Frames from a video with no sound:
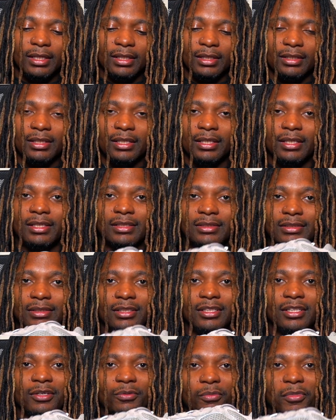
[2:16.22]
these
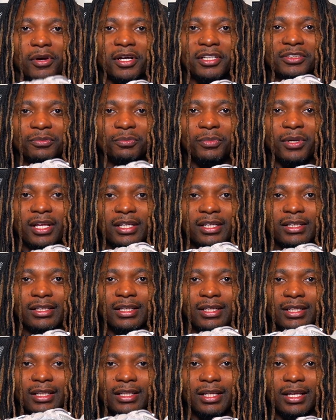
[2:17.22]
look much better
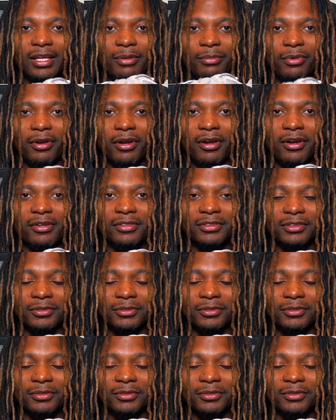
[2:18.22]
than the Clay Browns.